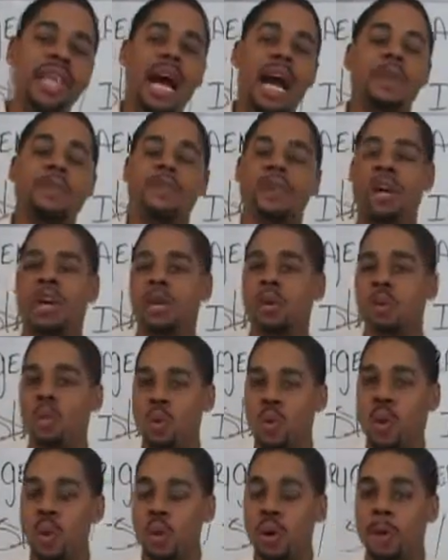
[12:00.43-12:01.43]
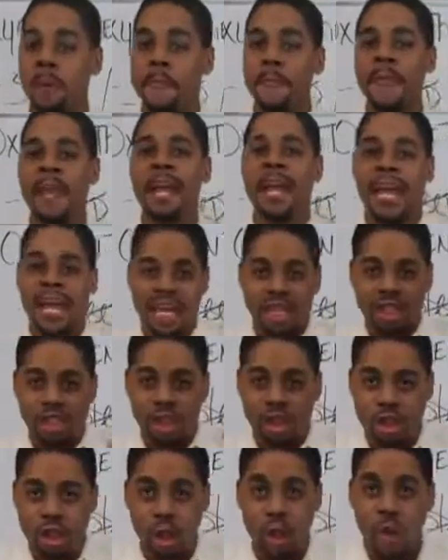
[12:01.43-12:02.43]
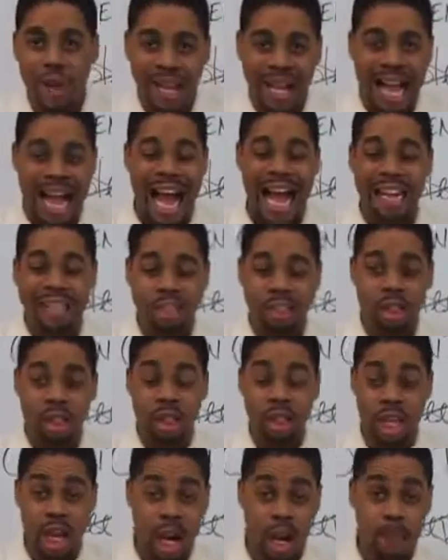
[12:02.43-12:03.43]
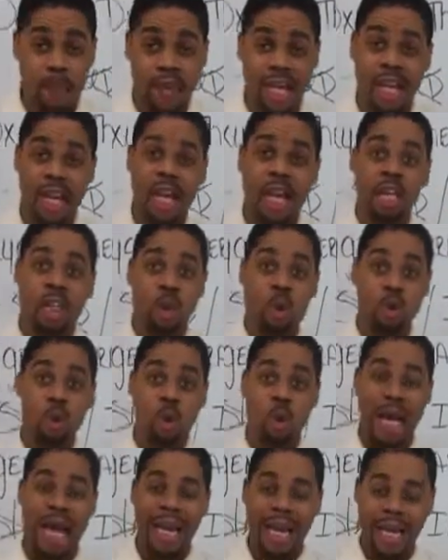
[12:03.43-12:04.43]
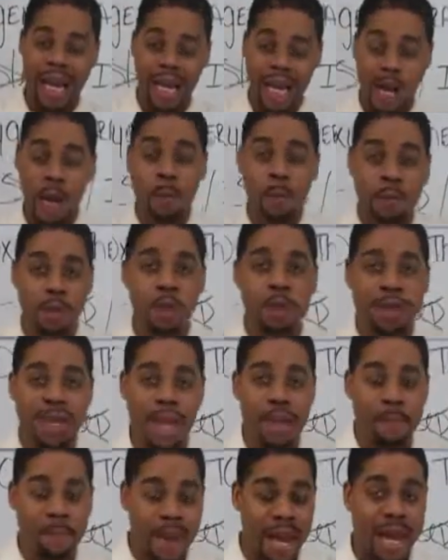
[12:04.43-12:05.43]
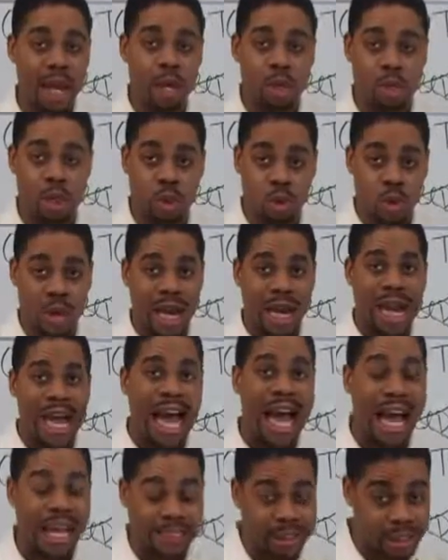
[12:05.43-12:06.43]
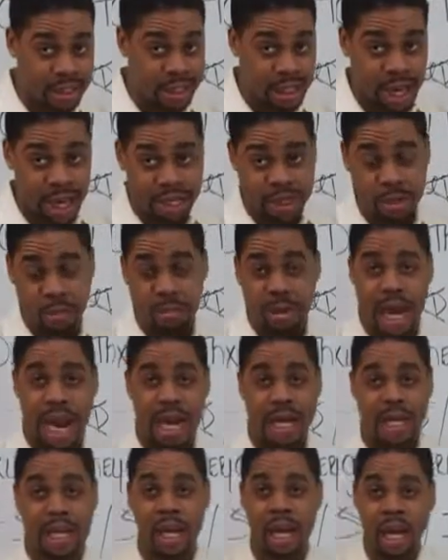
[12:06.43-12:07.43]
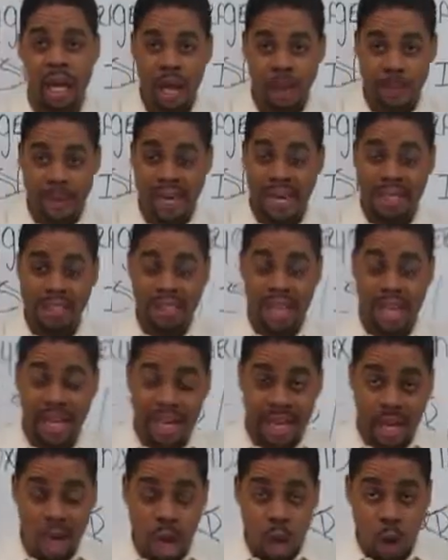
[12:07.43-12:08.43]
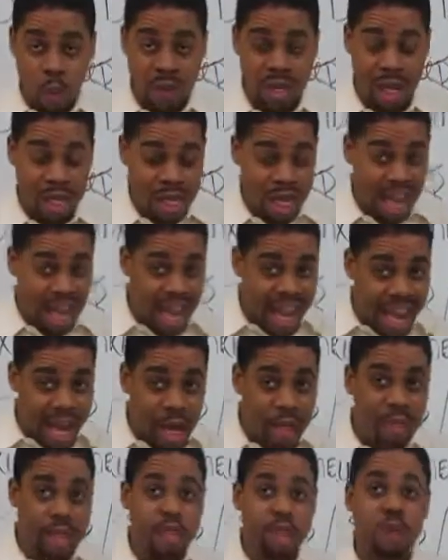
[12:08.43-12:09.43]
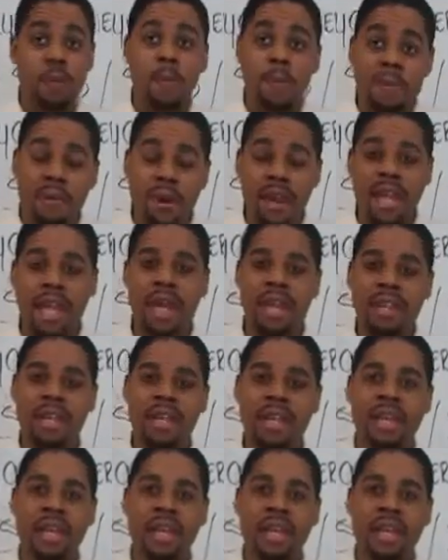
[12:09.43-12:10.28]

out there in the world is doing oxygen therapy to try to help you get better, to try to oxygenate your body, because they know that the air that you breathe